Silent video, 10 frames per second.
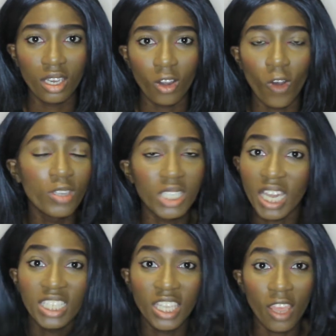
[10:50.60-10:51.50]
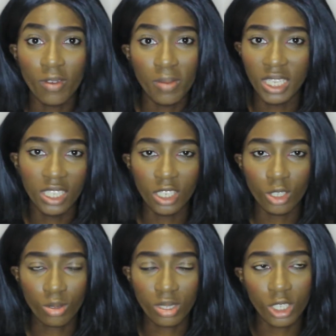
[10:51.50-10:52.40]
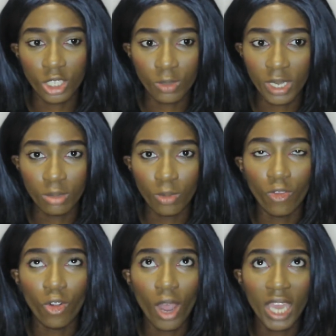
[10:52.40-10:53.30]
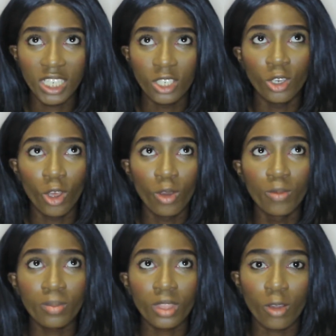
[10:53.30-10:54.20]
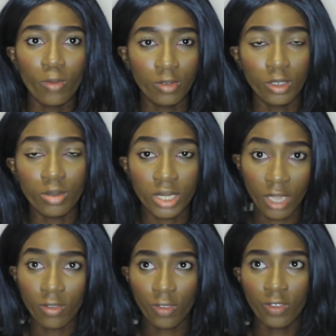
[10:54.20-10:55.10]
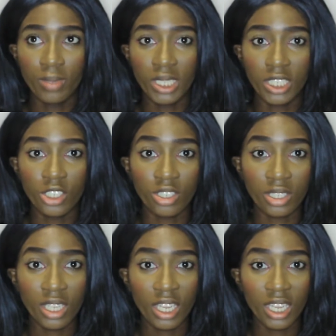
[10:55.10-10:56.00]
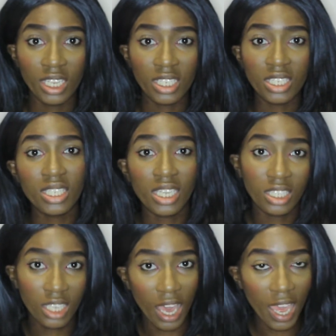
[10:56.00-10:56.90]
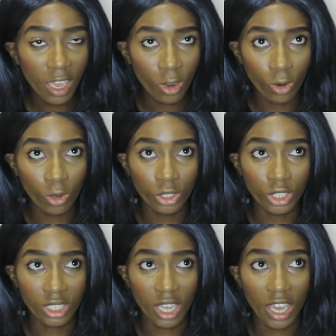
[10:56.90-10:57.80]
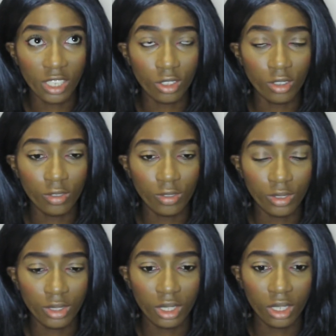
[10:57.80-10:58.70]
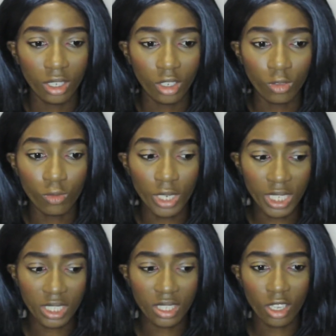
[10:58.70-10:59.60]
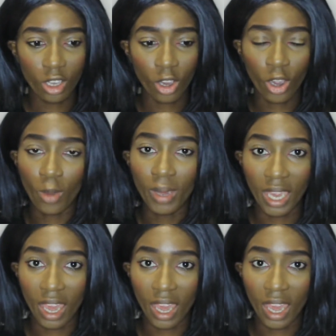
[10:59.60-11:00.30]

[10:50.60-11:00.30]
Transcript: obviously I'd never been in this sort of situation before. I didn't know whether it was safer for me to just sit tight or just kind of risk going